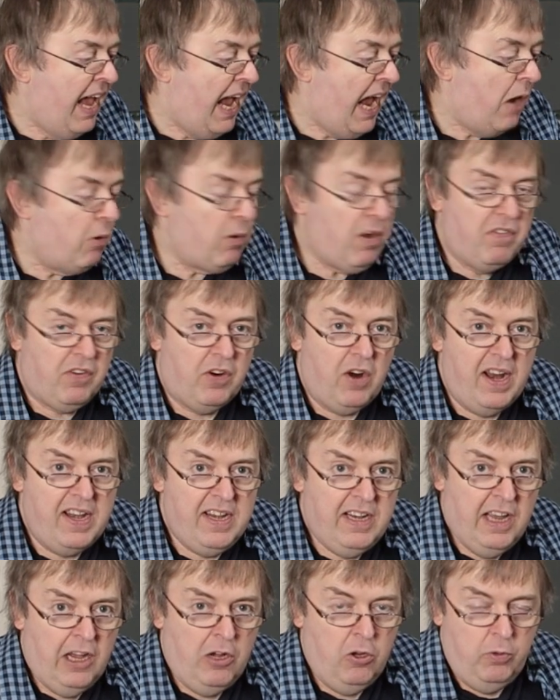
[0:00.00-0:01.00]
However, I
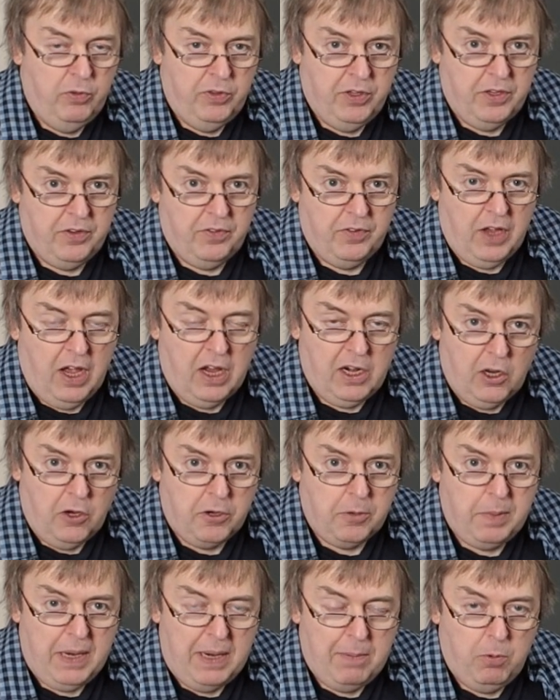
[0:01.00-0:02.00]
know that a
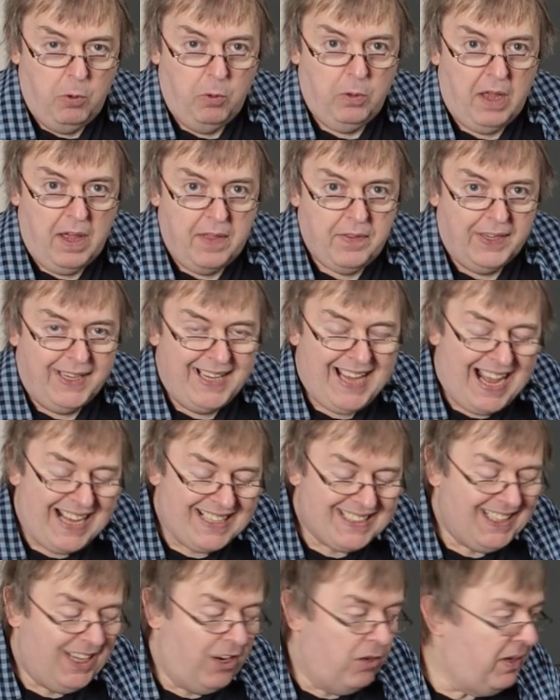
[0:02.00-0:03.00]
lot of people like the
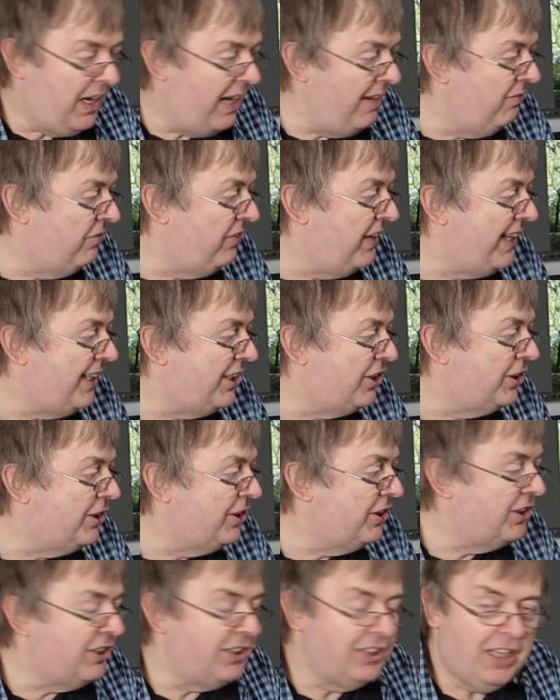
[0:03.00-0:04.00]
cataloging
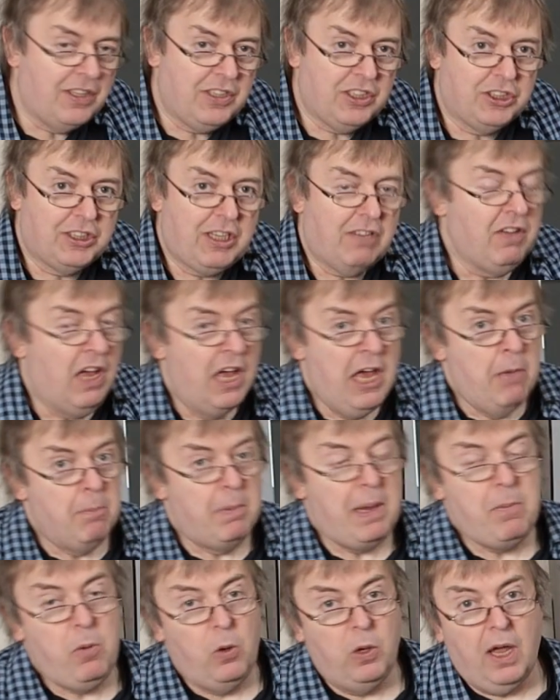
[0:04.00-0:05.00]
features and other stuff.
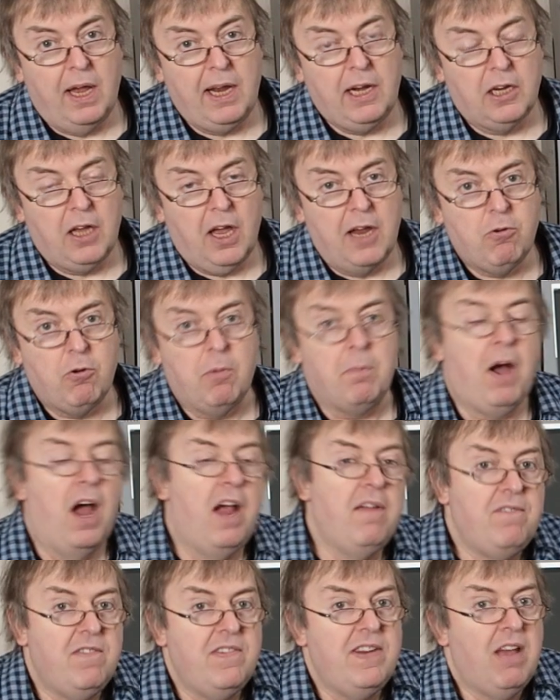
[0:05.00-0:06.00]
People like Lightroom.
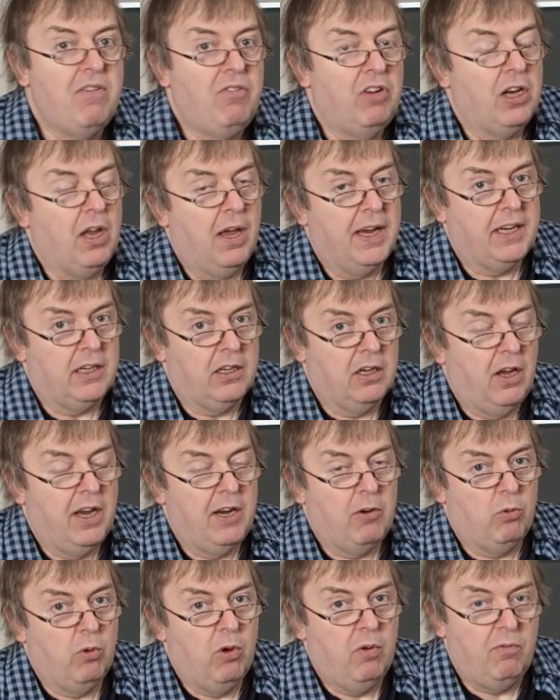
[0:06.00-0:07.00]
I've never liked
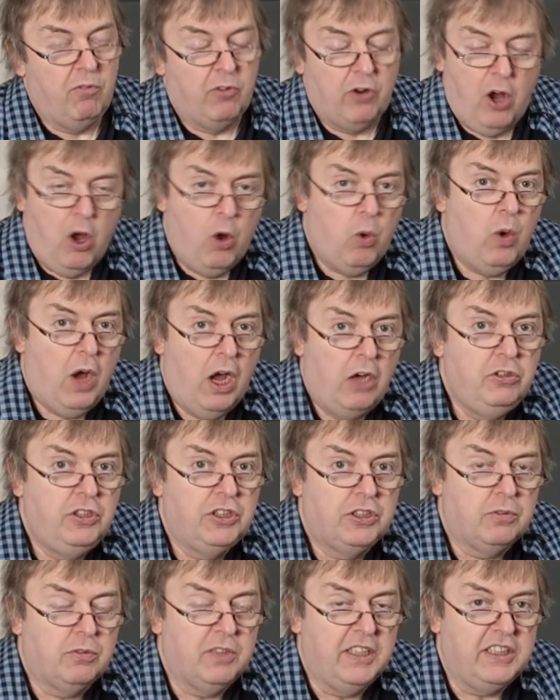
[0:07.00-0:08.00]
Lightroom for a whole
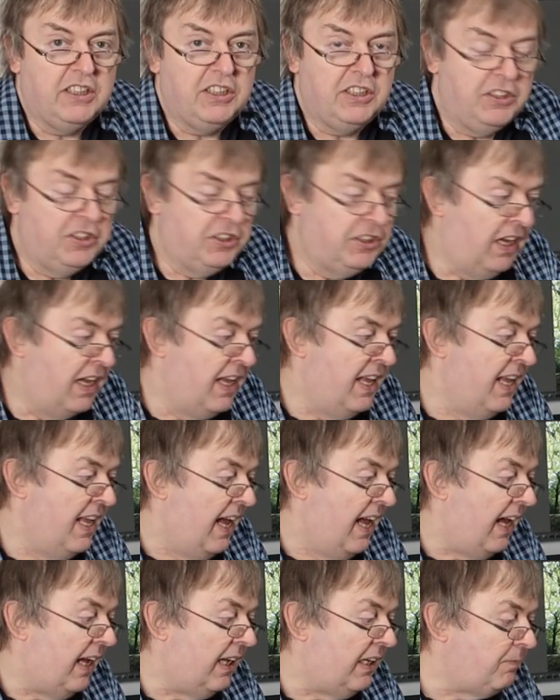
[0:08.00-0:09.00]
host of reasons.
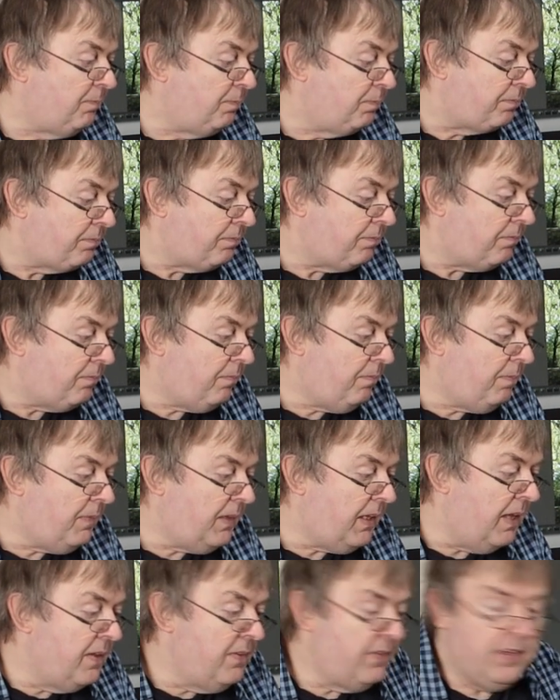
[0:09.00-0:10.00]

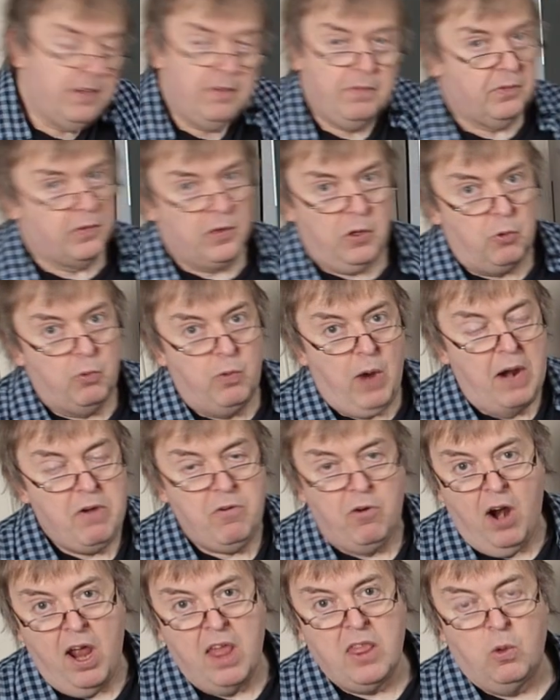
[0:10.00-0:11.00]
That
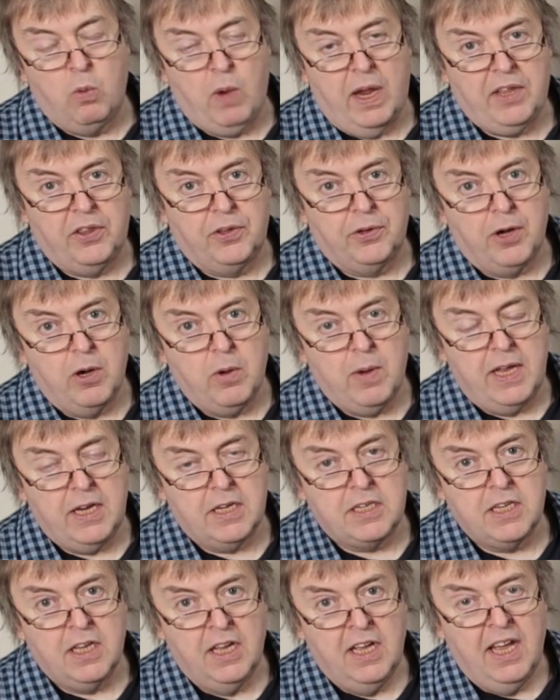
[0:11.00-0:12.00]
run right the way through
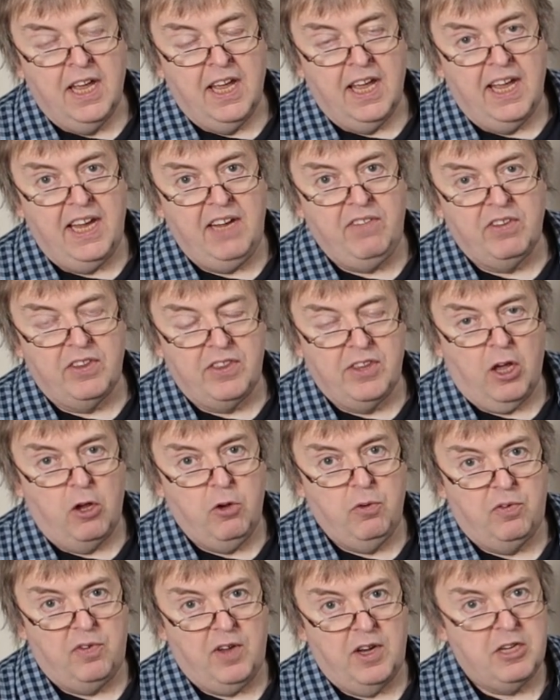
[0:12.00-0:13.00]
it, even
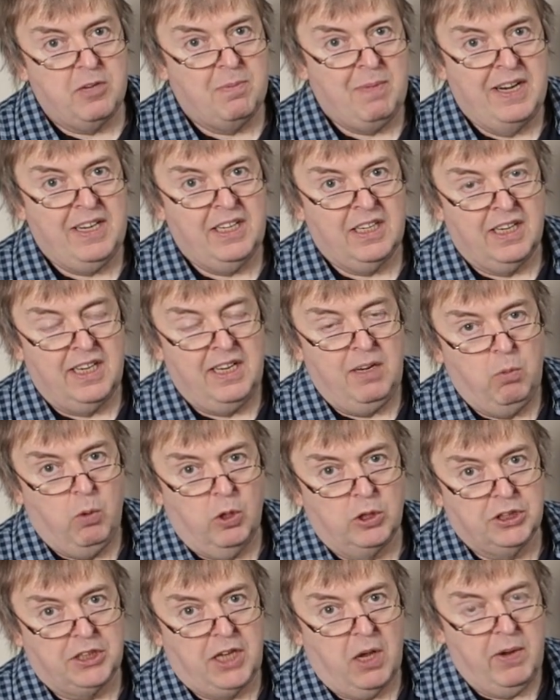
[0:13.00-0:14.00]
though fundamentally
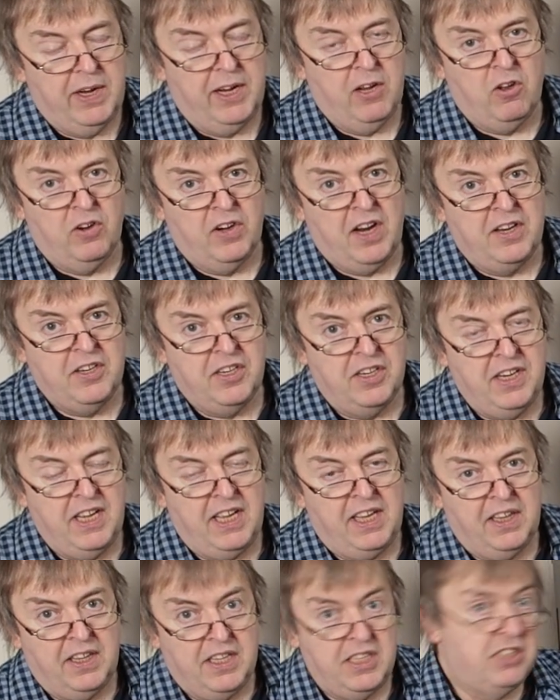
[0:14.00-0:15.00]
what's going on
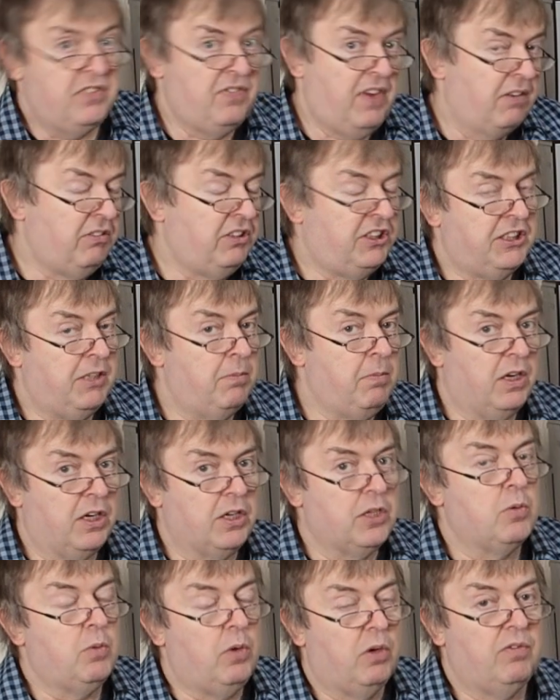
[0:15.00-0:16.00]
underneath is very
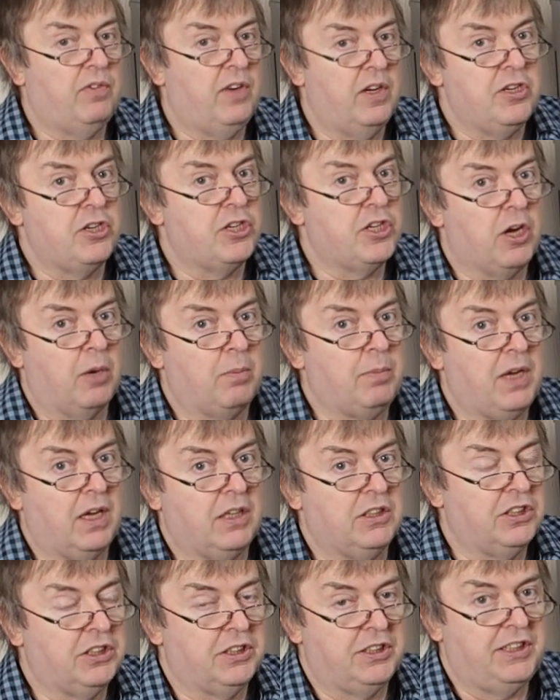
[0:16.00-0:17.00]
similar to what Photoshop
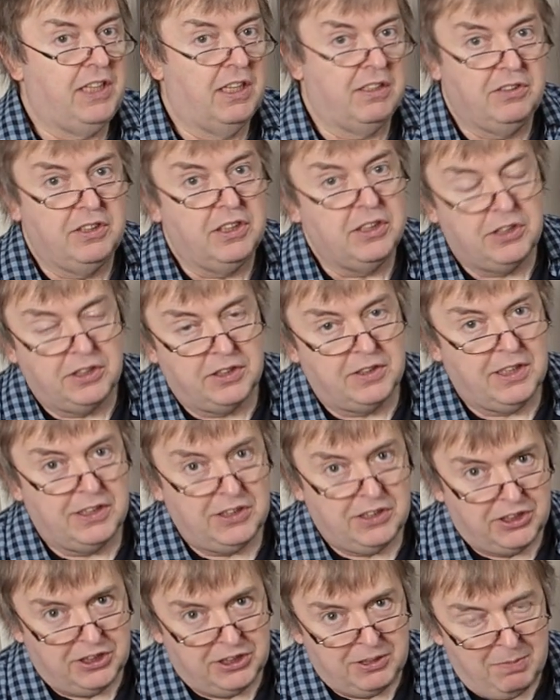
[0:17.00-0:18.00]
does. You know,
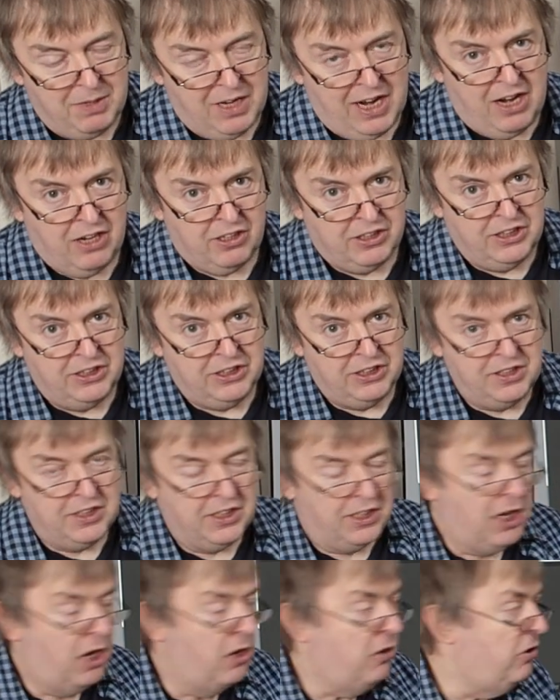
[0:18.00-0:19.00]
there's similarities in
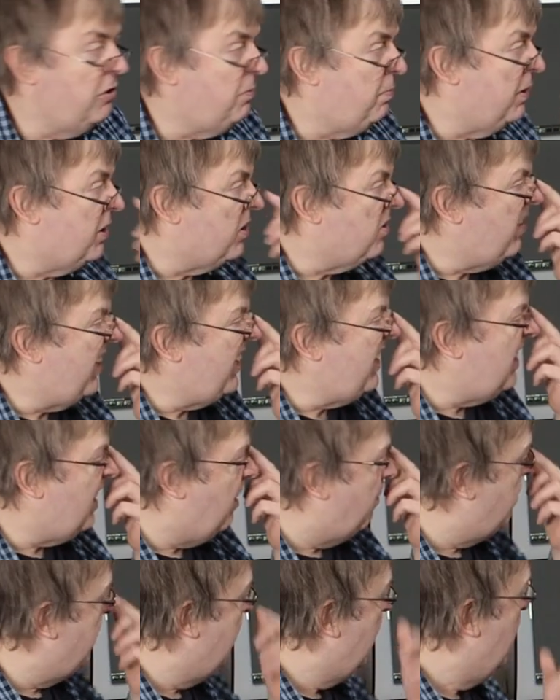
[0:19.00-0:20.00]
the code between
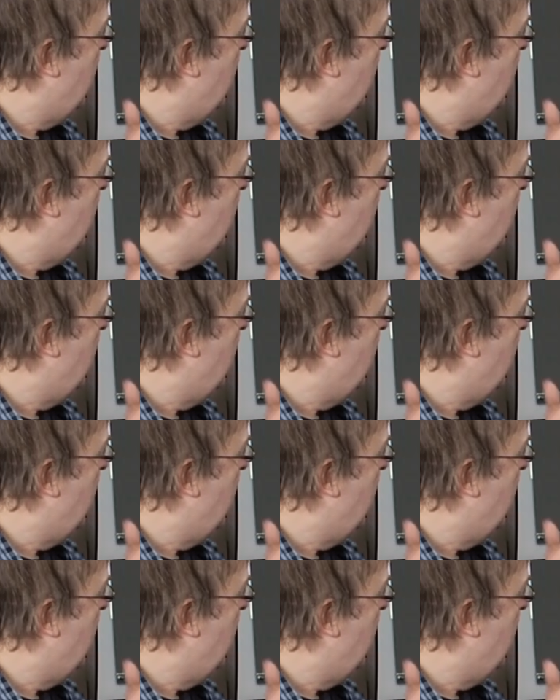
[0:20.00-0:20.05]
them.